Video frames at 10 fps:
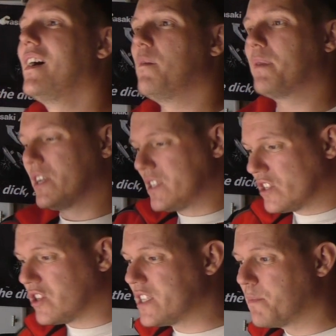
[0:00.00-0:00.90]
And because
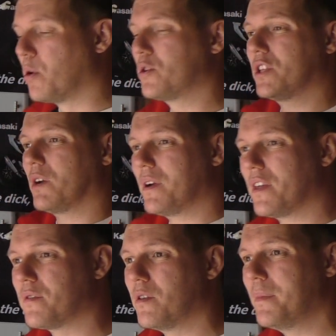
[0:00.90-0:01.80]
they're trying to push their
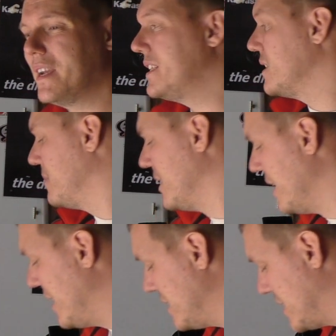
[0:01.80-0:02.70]
way through a medium,
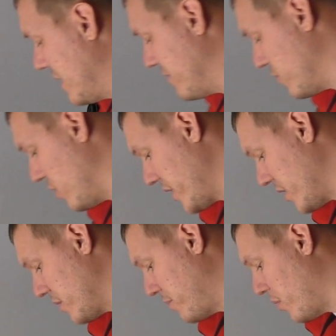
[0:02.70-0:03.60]
instead of
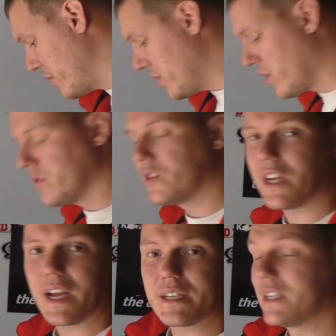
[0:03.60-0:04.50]
rolling on a point
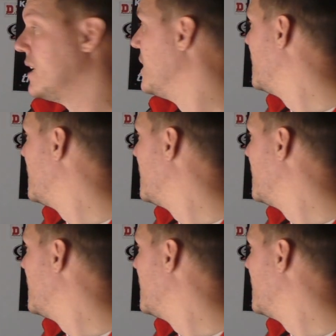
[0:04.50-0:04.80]
contact,